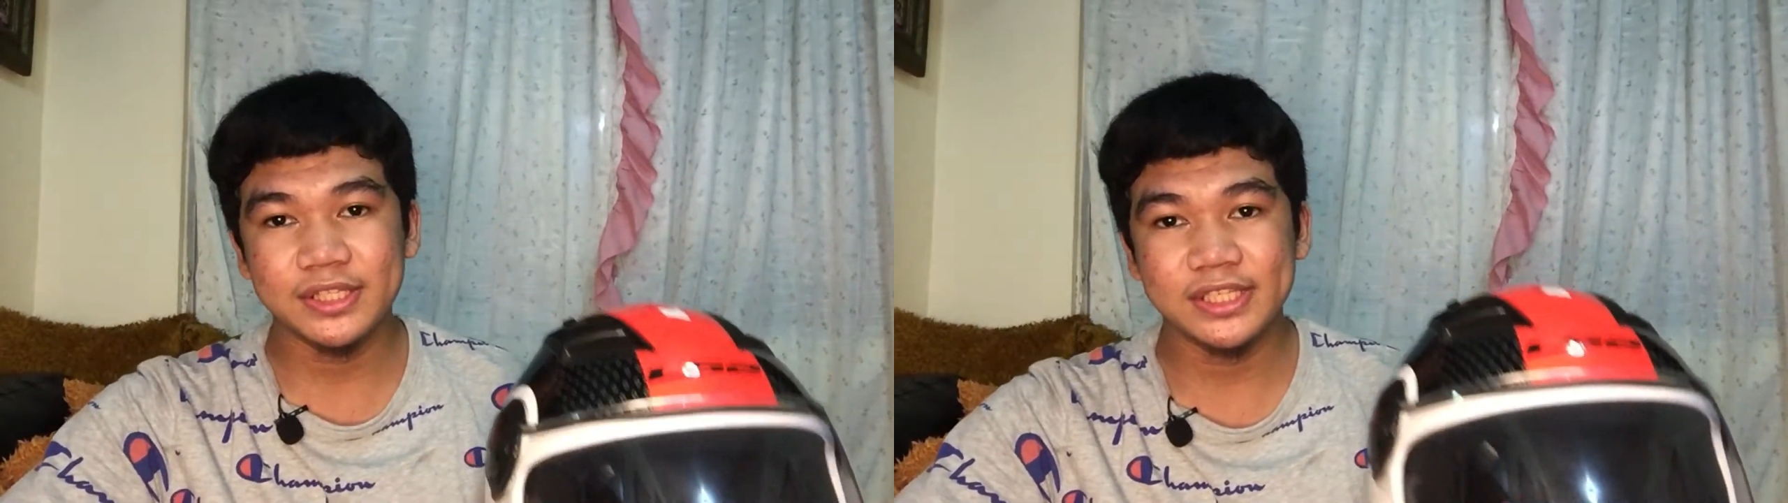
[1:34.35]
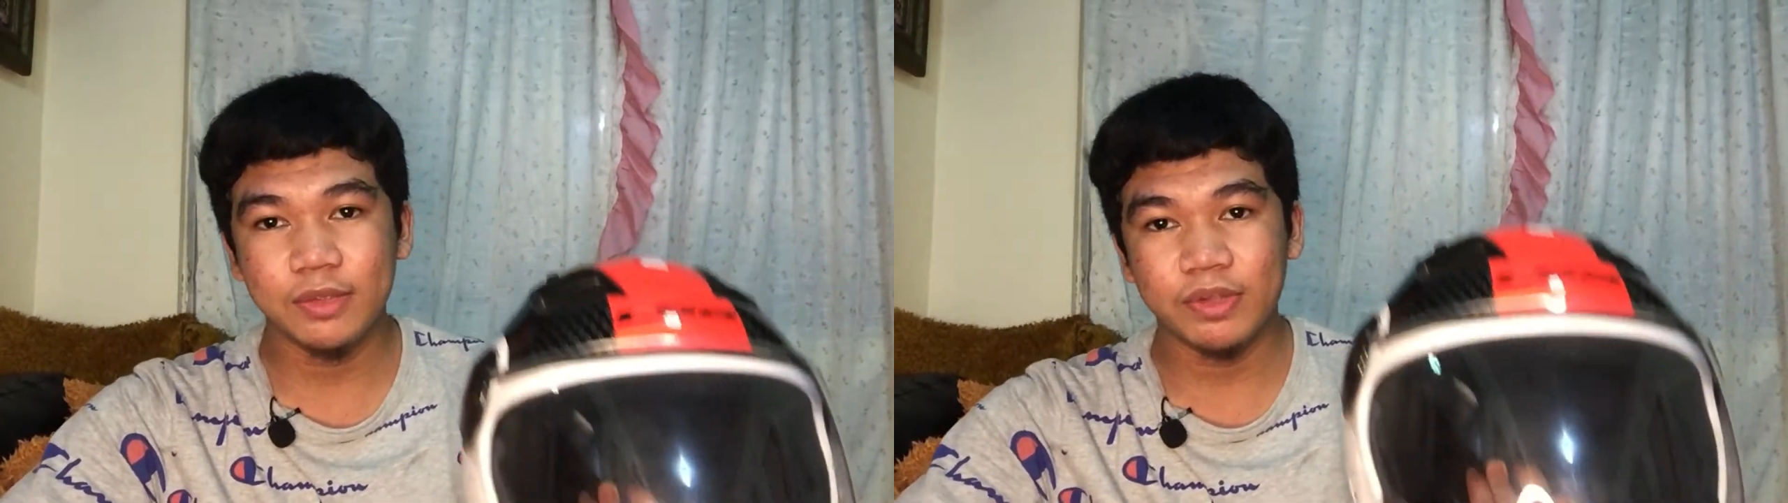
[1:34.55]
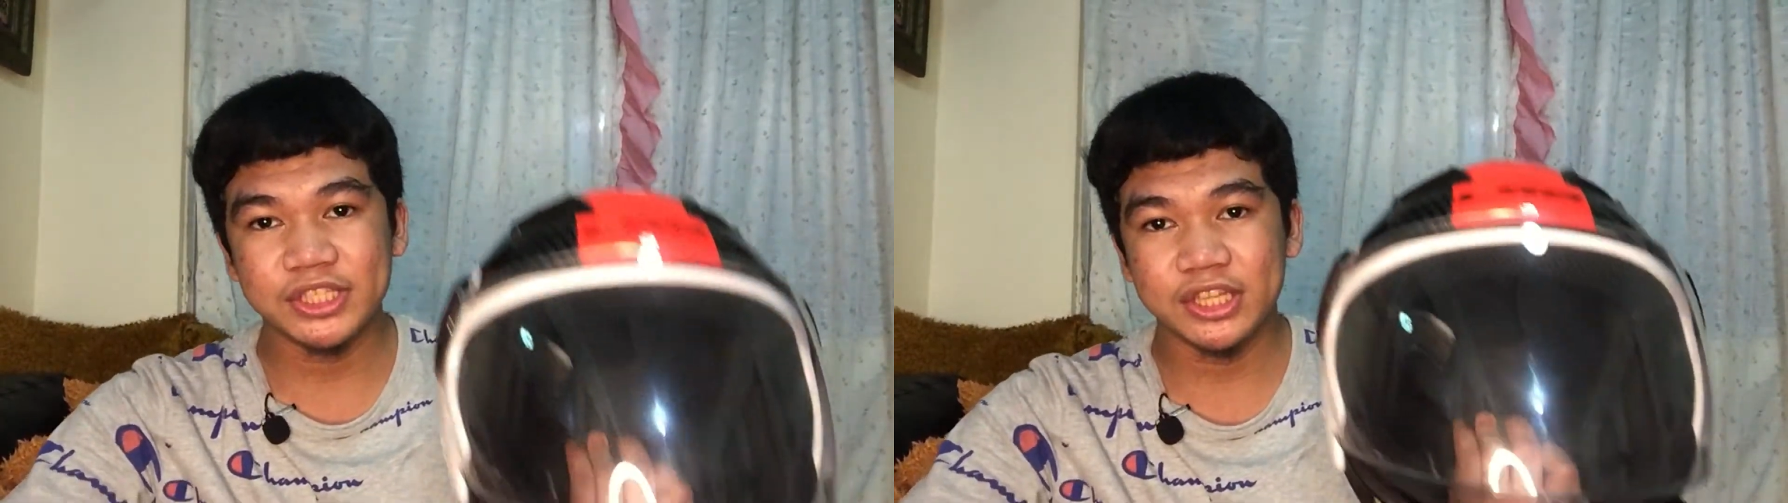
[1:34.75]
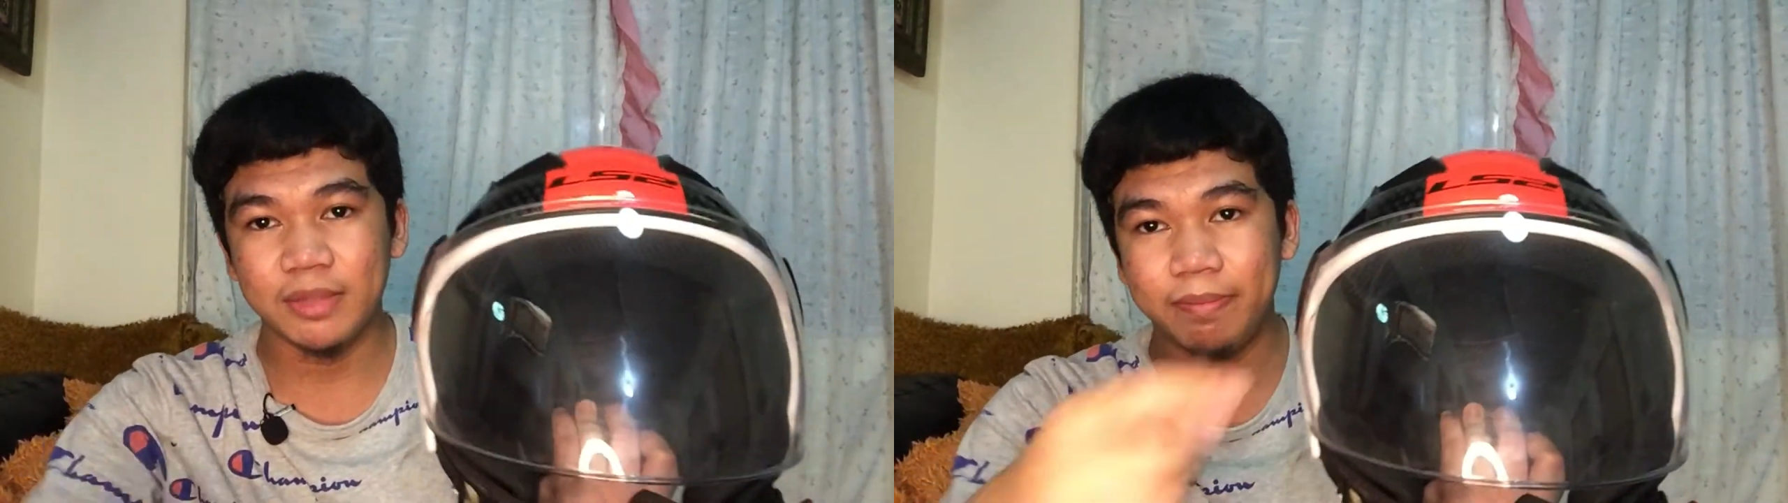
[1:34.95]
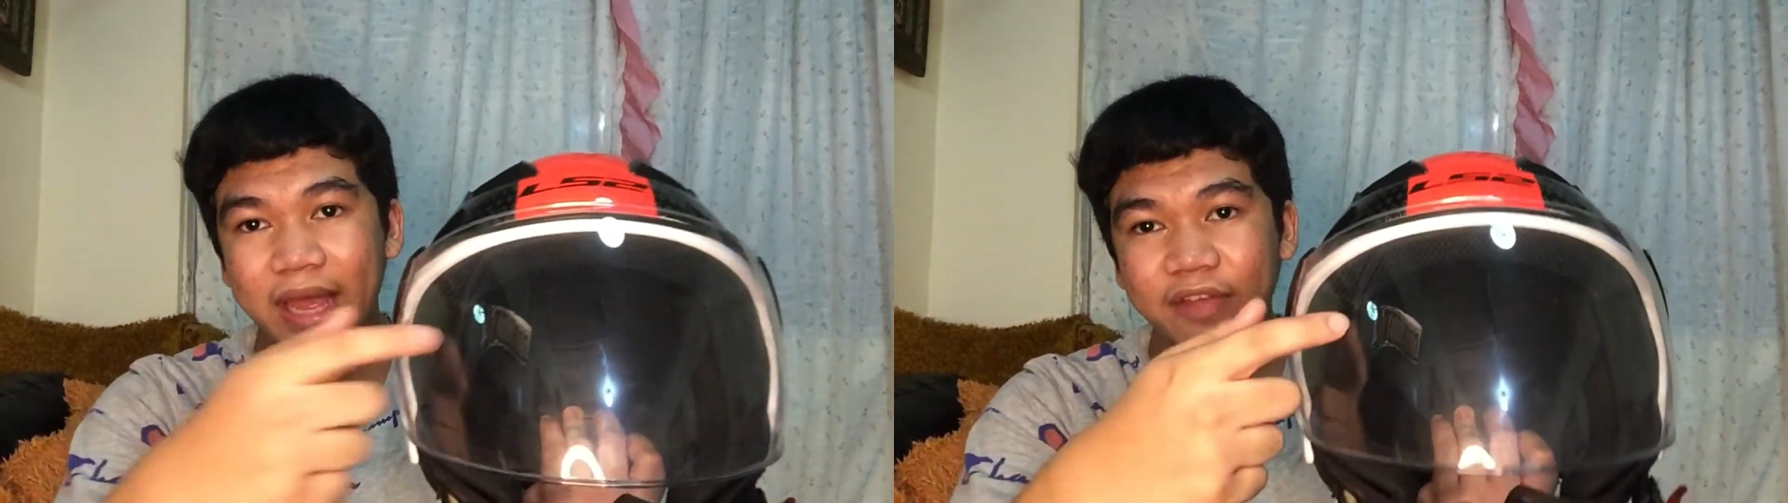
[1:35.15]
see what's in the
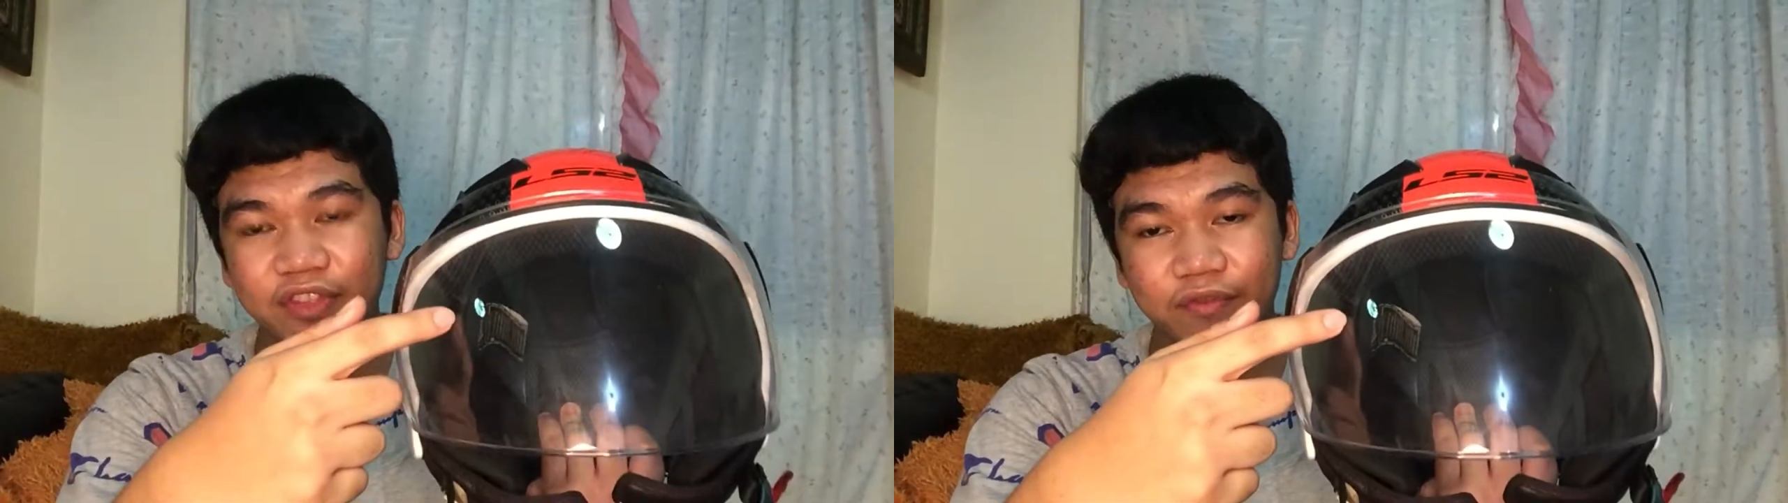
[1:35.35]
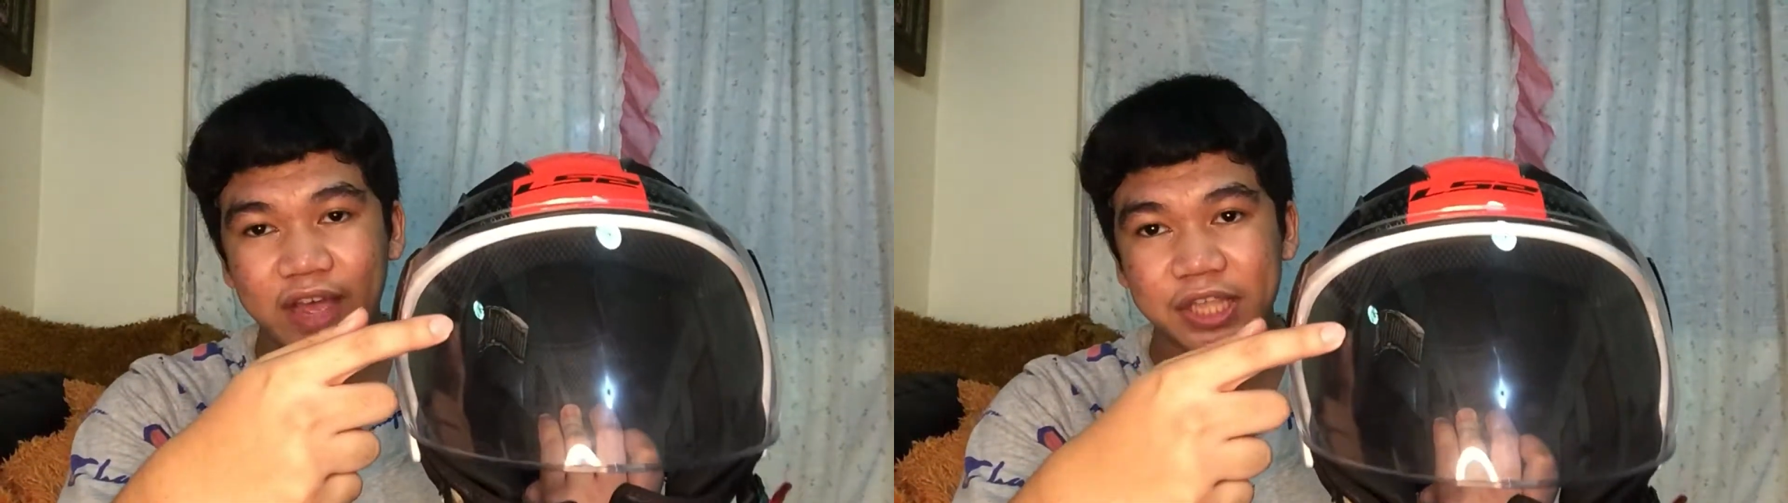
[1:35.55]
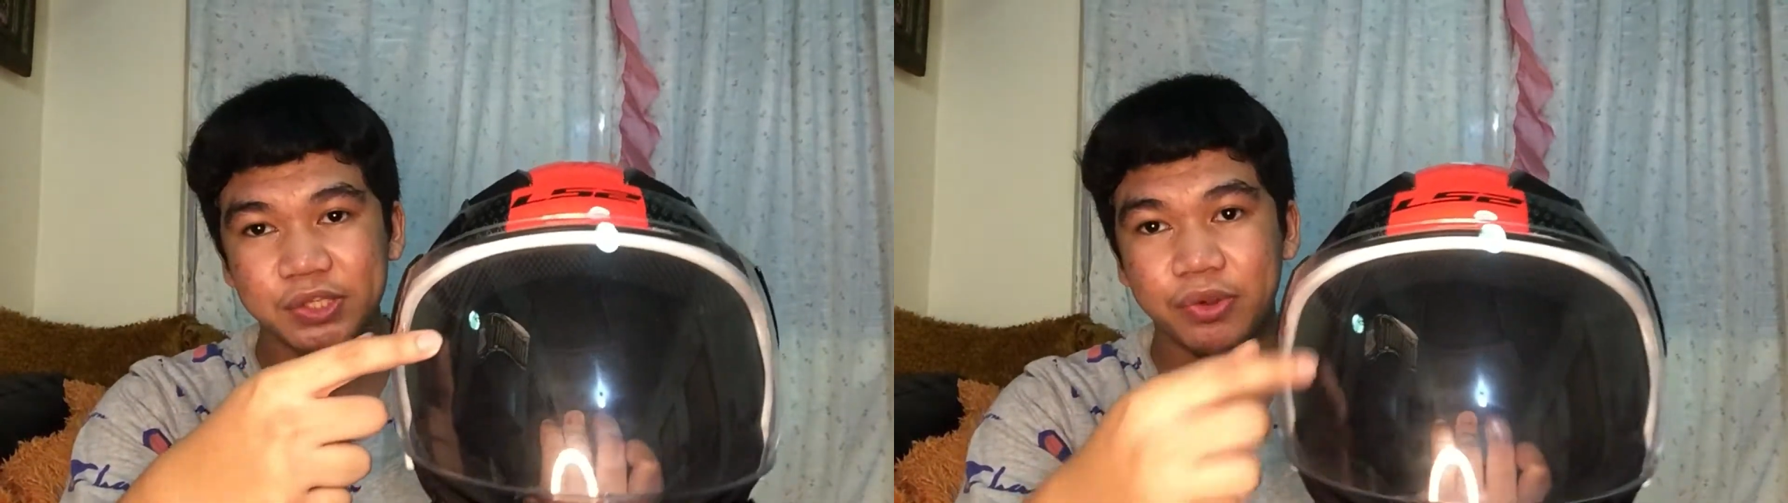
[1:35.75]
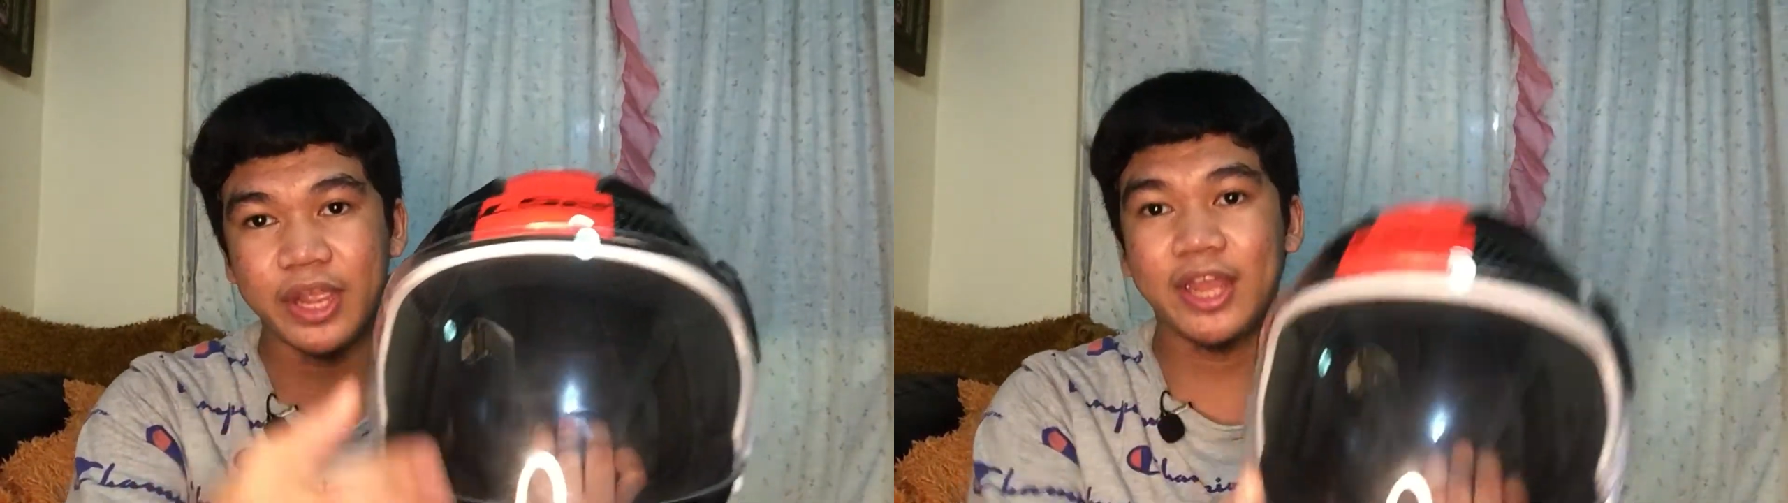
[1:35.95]
back of the visor